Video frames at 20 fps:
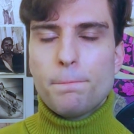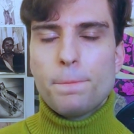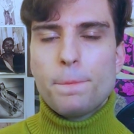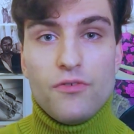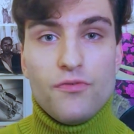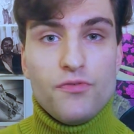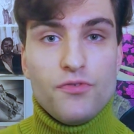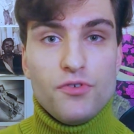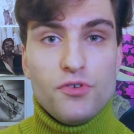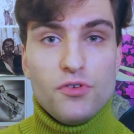
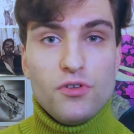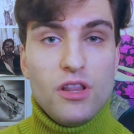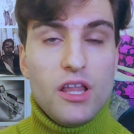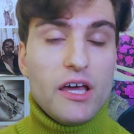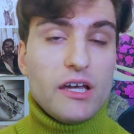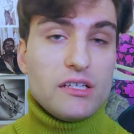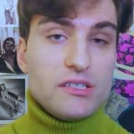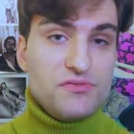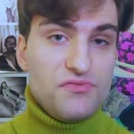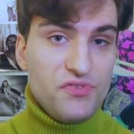If you
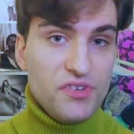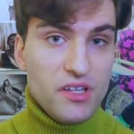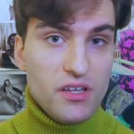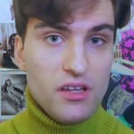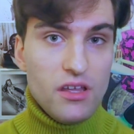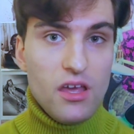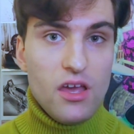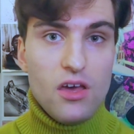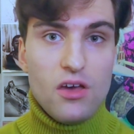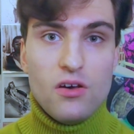liked the
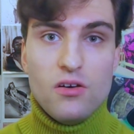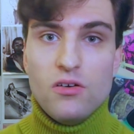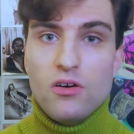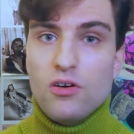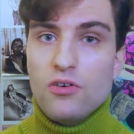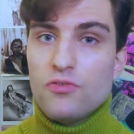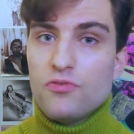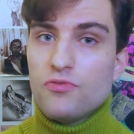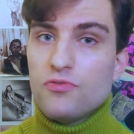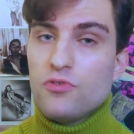video
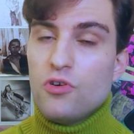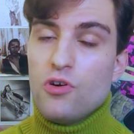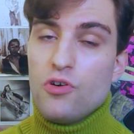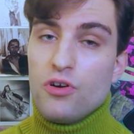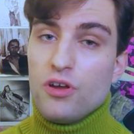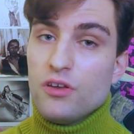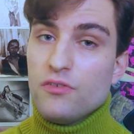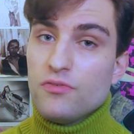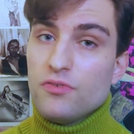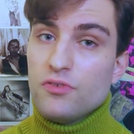
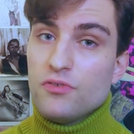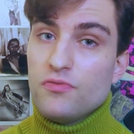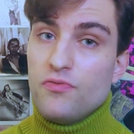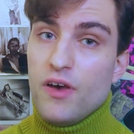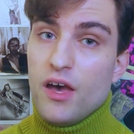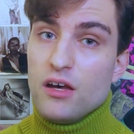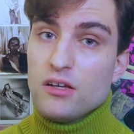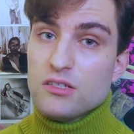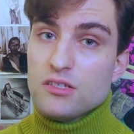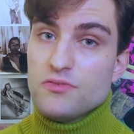or if you
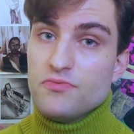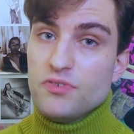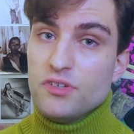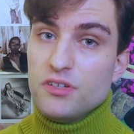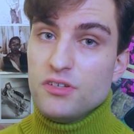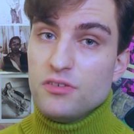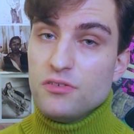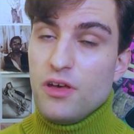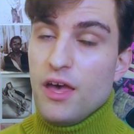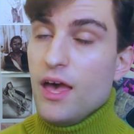found the
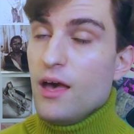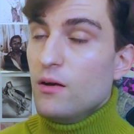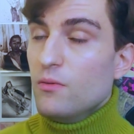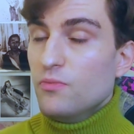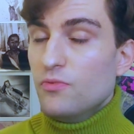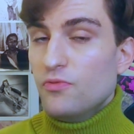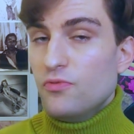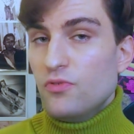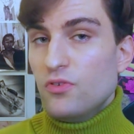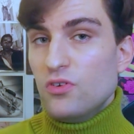video
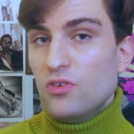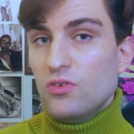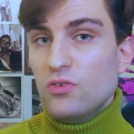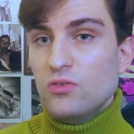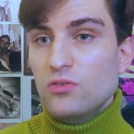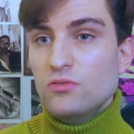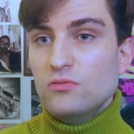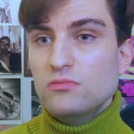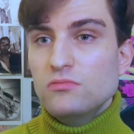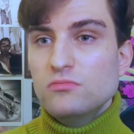
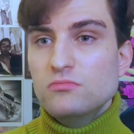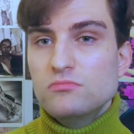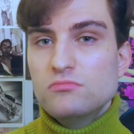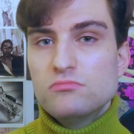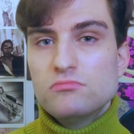helpful,